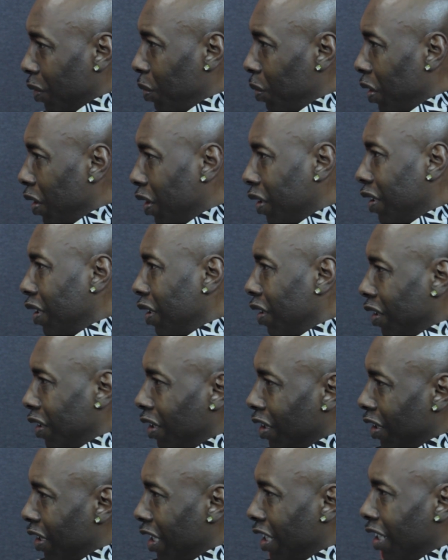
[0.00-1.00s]
book to
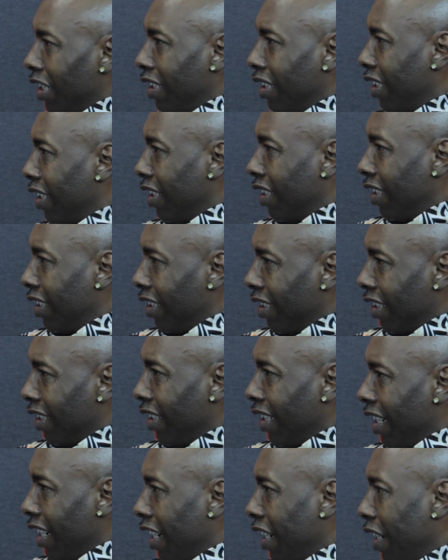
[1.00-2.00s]
get into the
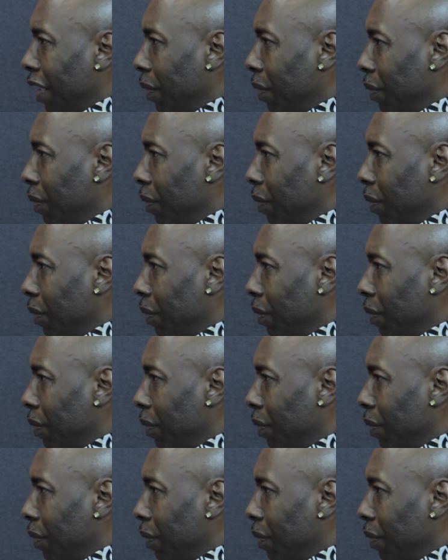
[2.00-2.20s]
game?